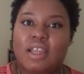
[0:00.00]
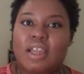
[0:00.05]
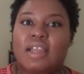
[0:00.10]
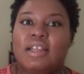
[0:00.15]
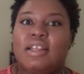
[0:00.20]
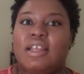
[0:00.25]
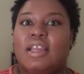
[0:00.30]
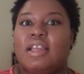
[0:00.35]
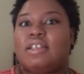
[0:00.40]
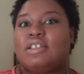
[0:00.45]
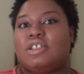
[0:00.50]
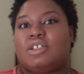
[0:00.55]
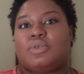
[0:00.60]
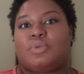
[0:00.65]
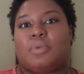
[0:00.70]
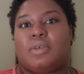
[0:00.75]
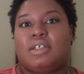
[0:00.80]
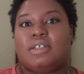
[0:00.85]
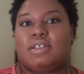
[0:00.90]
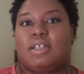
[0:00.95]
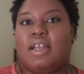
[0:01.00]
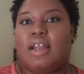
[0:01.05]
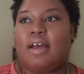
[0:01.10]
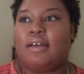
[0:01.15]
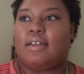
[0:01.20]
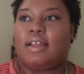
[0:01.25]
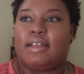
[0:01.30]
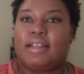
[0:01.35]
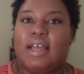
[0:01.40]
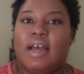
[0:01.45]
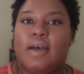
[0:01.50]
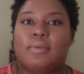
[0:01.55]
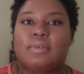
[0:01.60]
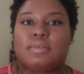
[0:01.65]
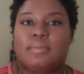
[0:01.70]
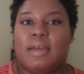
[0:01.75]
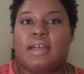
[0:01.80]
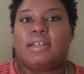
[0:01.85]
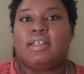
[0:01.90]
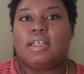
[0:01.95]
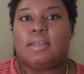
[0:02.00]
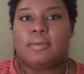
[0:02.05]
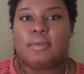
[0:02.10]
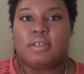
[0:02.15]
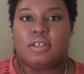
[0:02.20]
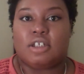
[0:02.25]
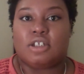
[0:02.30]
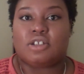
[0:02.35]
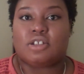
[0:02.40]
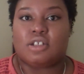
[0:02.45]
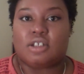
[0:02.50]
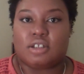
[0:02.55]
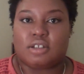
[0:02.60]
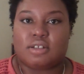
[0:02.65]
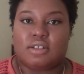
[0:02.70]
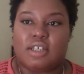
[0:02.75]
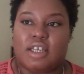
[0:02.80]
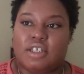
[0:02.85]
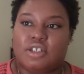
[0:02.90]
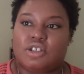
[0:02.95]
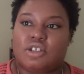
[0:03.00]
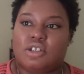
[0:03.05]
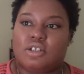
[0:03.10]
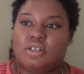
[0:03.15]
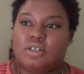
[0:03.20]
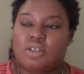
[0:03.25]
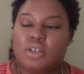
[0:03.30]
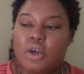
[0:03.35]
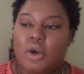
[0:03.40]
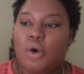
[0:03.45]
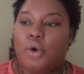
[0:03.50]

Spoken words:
and then just rinse that out. Like that was my deep conditioning sessions.